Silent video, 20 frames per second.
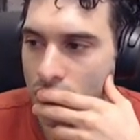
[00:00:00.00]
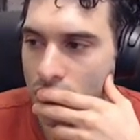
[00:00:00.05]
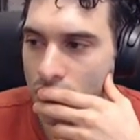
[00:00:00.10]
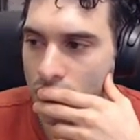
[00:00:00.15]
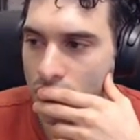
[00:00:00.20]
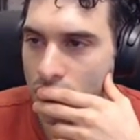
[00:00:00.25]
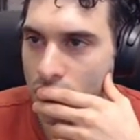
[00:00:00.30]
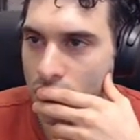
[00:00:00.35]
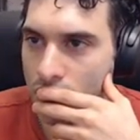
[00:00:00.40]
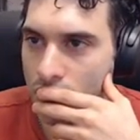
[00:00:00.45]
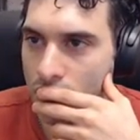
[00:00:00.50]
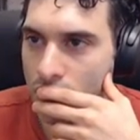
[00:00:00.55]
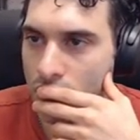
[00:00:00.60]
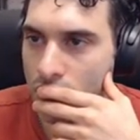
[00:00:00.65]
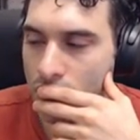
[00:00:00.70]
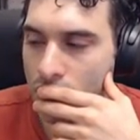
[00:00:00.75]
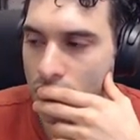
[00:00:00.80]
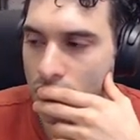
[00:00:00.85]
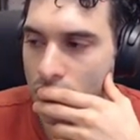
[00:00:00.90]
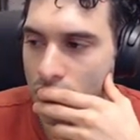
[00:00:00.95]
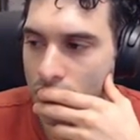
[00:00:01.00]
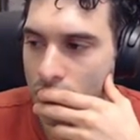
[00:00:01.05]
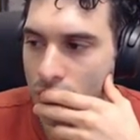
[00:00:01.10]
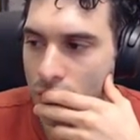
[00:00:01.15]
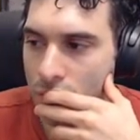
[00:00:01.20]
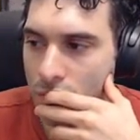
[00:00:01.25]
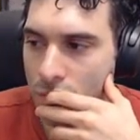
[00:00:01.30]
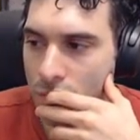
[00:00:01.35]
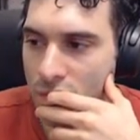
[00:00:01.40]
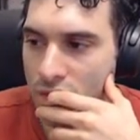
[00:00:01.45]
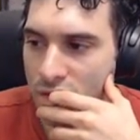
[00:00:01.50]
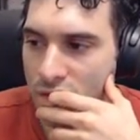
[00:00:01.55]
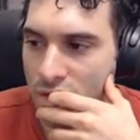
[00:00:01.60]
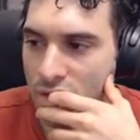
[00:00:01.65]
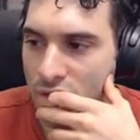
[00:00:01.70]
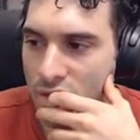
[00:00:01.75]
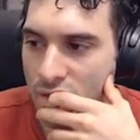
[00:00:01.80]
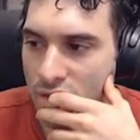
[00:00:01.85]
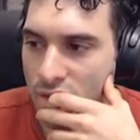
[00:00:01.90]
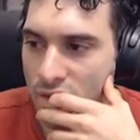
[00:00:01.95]

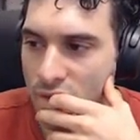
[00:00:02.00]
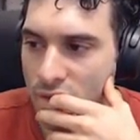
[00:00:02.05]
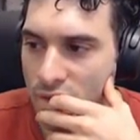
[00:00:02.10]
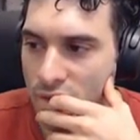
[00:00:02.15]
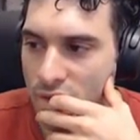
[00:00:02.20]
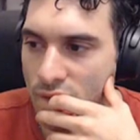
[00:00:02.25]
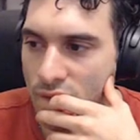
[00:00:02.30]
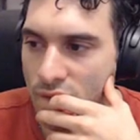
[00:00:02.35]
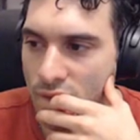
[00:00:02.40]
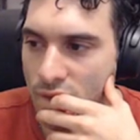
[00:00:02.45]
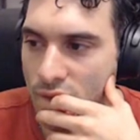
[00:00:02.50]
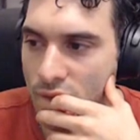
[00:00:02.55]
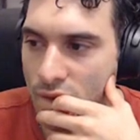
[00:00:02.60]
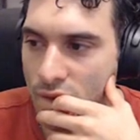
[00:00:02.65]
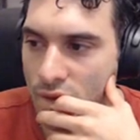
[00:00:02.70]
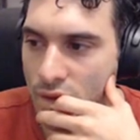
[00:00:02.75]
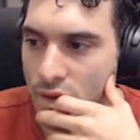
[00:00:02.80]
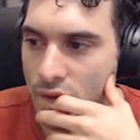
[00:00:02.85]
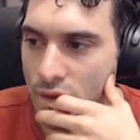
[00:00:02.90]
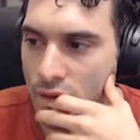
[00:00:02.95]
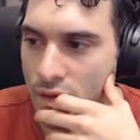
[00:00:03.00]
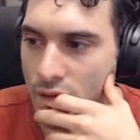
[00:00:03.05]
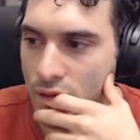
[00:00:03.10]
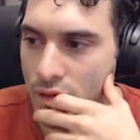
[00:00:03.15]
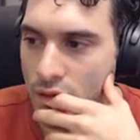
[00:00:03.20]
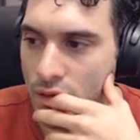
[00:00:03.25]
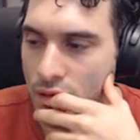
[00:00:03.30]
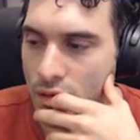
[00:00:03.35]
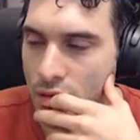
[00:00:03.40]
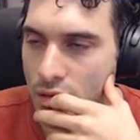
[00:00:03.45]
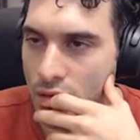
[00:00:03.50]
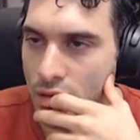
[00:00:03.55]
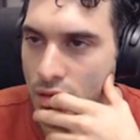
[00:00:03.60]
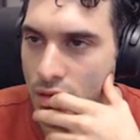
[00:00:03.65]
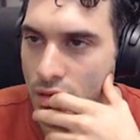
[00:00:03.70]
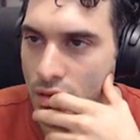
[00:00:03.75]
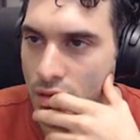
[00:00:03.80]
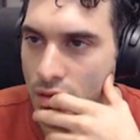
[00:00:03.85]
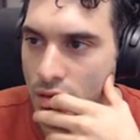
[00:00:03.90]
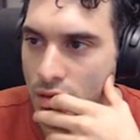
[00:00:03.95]

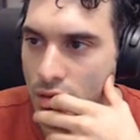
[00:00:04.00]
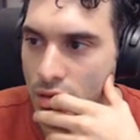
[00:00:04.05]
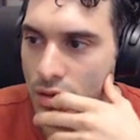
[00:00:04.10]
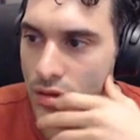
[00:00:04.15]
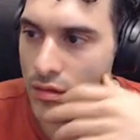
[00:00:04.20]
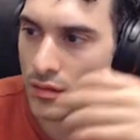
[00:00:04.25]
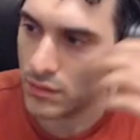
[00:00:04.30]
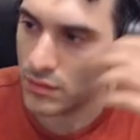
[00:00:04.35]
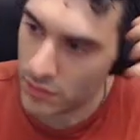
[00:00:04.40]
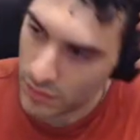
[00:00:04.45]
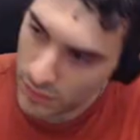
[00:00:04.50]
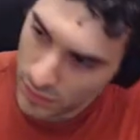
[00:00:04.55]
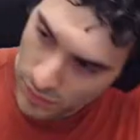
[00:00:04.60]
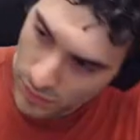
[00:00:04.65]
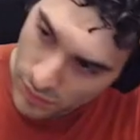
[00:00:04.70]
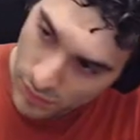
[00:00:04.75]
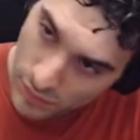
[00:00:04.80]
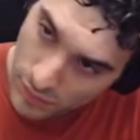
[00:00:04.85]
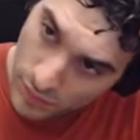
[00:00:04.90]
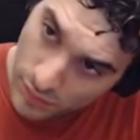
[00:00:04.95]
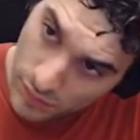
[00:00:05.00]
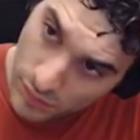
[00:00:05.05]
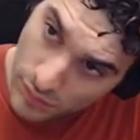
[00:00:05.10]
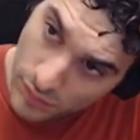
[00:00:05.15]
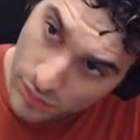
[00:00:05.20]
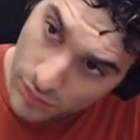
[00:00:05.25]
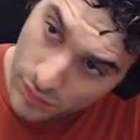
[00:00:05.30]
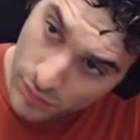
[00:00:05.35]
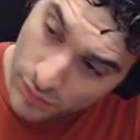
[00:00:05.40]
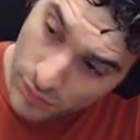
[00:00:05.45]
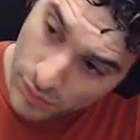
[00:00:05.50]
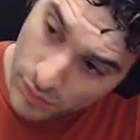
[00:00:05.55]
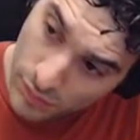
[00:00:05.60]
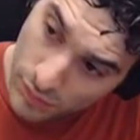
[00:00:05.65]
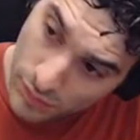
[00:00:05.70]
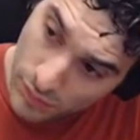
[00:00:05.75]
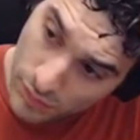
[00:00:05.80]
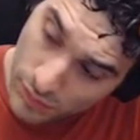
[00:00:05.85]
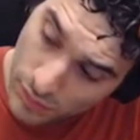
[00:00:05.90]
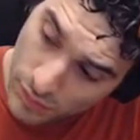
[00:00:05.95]

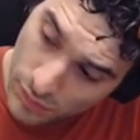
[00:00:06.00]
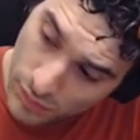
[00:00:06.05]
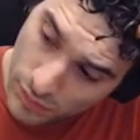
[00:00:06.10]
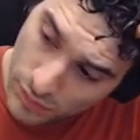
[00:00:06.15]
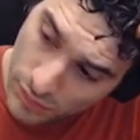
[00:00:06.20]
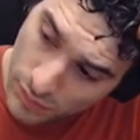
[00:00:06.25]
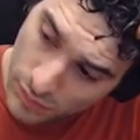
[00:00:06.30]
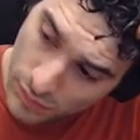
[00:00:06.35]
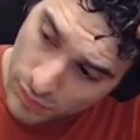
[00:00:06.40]
The person shown says nothing.